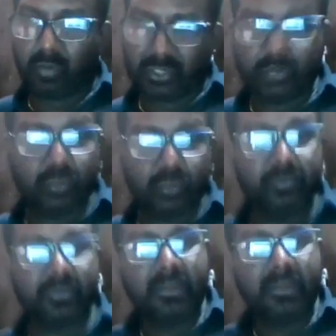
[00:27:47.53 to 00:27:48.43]
to do,
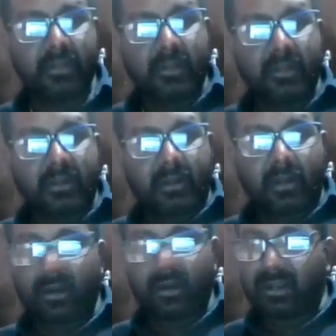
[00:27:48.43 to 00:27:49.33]

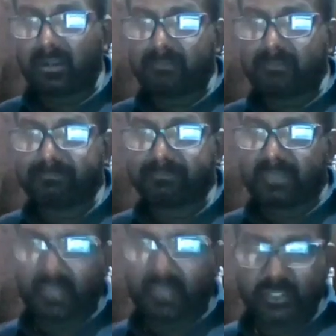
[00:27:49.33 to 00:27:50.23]
or
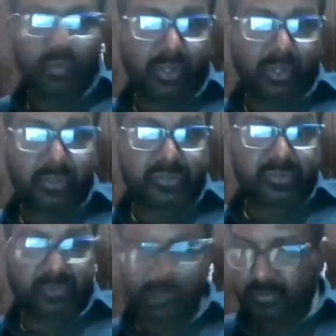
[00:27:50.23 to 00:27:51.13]
this is what
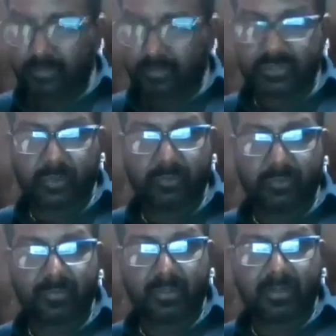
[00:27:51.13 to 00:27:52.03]
were supposed to
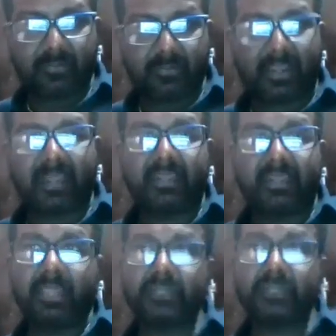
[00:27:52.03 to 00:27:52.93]
do. I can
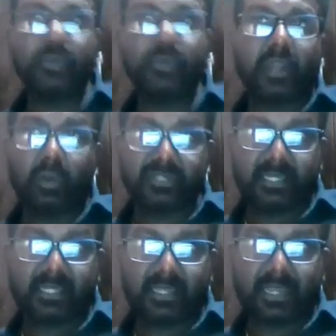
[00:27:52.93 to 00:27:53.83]
take the student
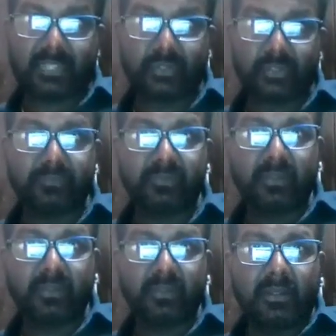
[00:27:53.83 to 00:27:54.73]
outside the classroom.
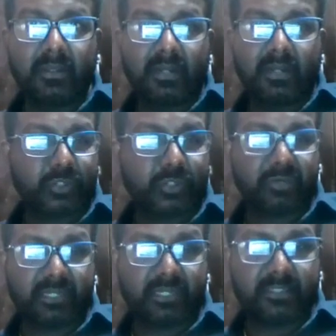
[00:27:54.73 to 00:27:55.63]
I should have
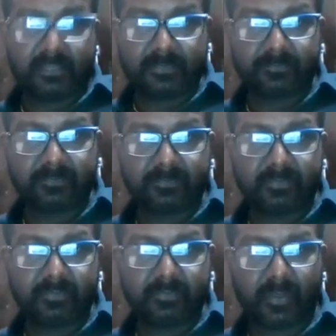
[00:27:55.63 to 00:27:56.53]
done that.
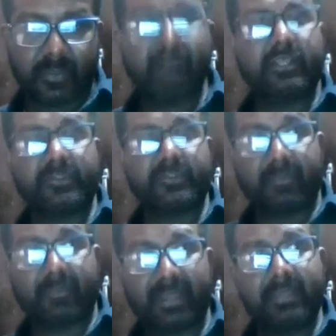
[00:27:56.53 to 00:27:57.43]
So that was
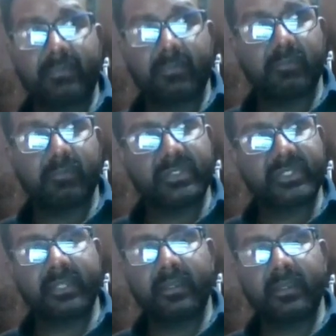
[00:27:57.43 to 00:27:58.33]
my
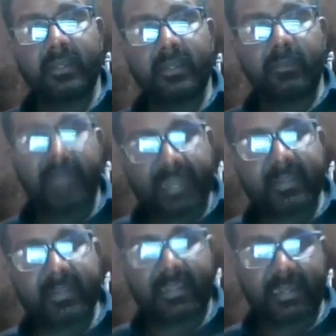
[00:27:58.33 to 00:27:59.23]
mistake. But
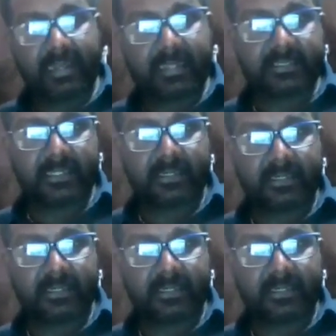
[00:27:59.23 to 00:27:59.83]
later I realized that